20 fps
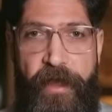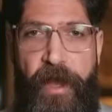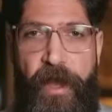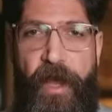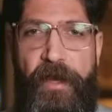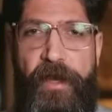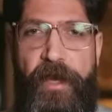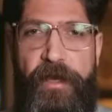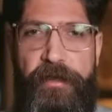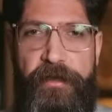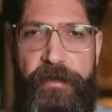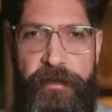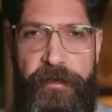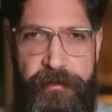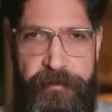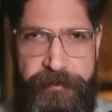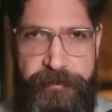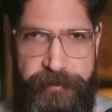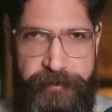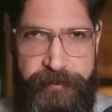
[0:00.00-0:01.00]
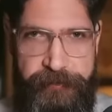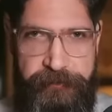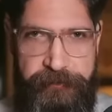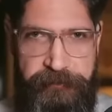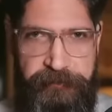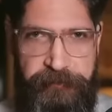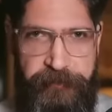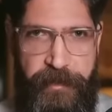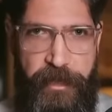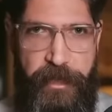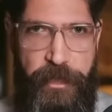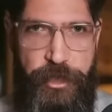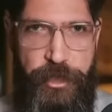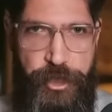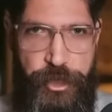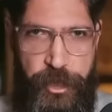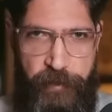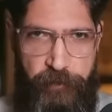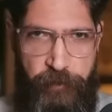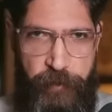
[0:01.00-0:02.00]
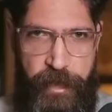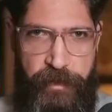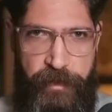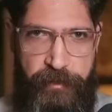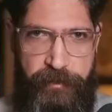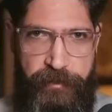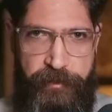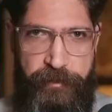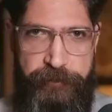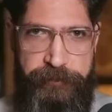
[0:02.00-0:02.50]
Another achievement